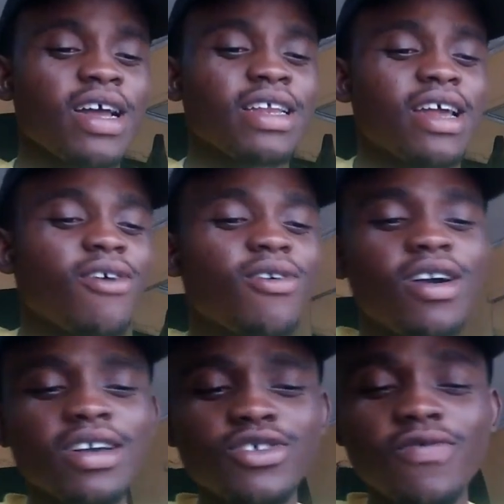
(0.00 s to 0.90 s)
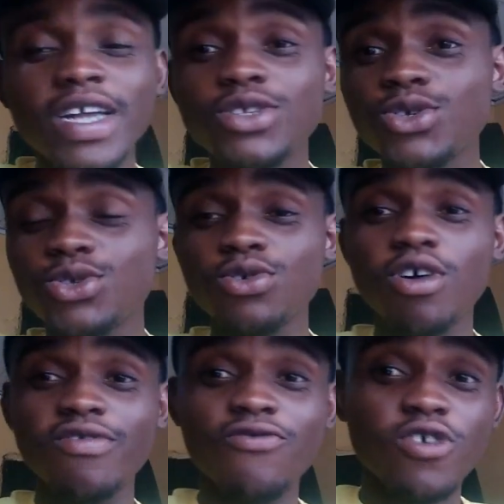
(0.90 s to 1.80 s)
Now, Juventus took
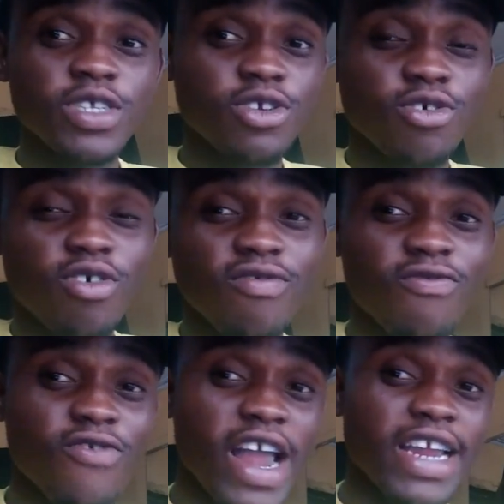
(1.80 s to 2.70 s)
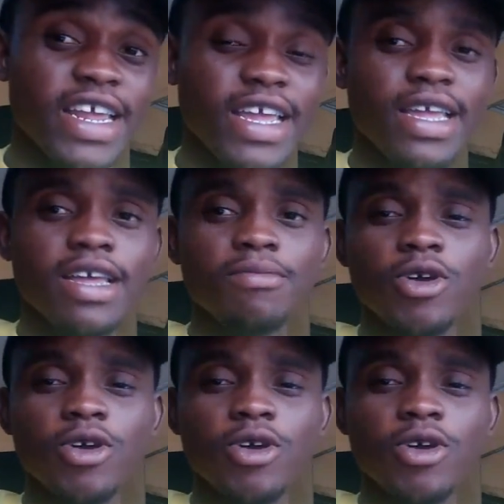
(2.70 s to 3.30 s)
on Frosinone on Friday